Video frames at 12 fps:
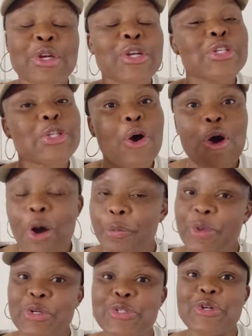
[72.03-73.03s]
So hope you
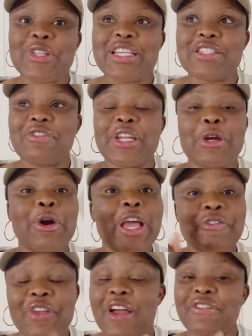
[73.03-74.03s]
enjoyed this video.
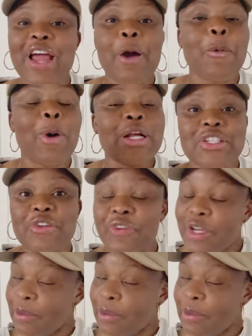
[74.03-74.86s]
If you have not watched the video